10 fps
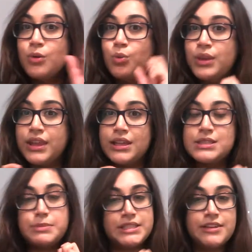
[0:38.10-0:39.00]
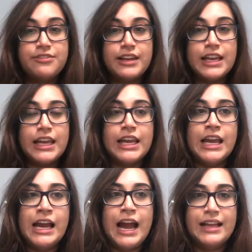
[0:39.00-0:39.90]
with it specifically.
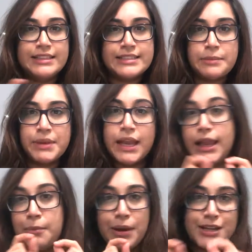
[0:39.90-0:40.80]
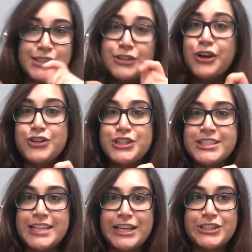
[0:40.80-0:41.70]
And this can be a little personal coaching
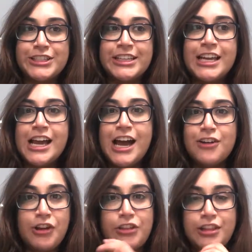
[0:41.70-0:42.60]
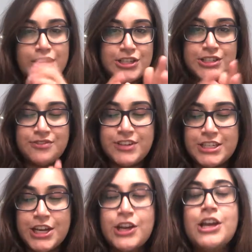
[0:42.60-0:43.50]
session rather than just a
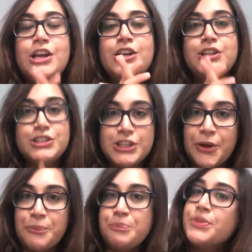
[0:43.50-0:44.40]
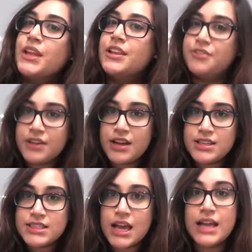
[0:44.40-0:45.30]
video. So the
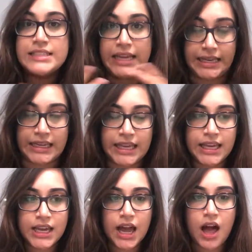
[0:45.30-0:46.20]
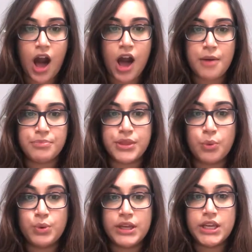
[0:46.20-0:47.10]
first technique
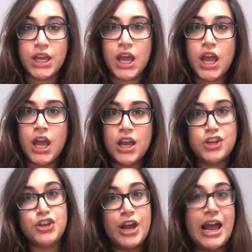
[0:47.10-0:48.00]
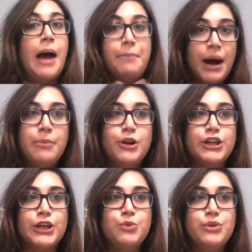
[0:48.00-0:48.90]
that we at Pablo
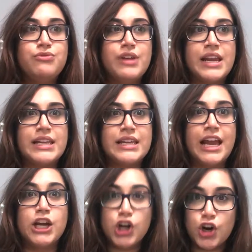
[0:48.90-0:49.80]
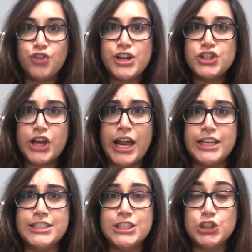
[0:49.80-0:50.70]
Gil we really encourage
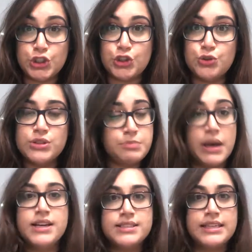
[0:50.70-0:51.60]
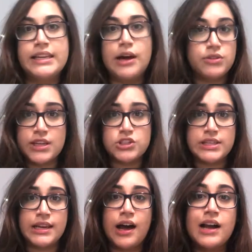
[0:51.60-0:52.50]
and use personally in our
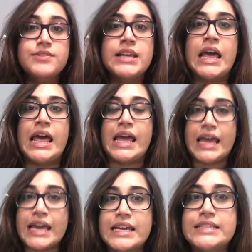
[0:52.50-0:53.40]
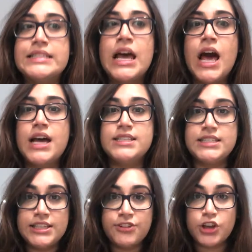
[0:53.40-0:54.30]
day-to-day lives is a
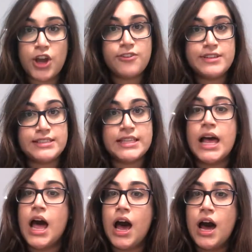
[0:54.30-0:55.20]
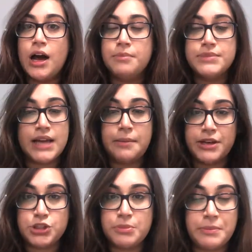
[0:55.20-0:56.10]
Stephen Covey's time
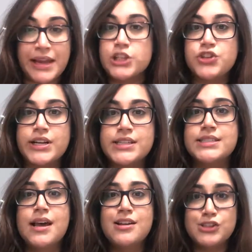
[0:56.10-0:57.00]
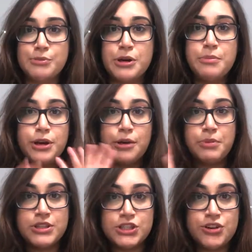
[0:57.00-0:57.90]
management matrix. So I'm going to put it
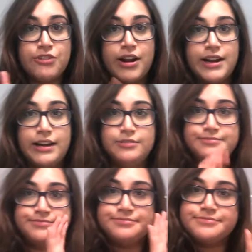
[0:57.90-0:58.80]
up on the screen right now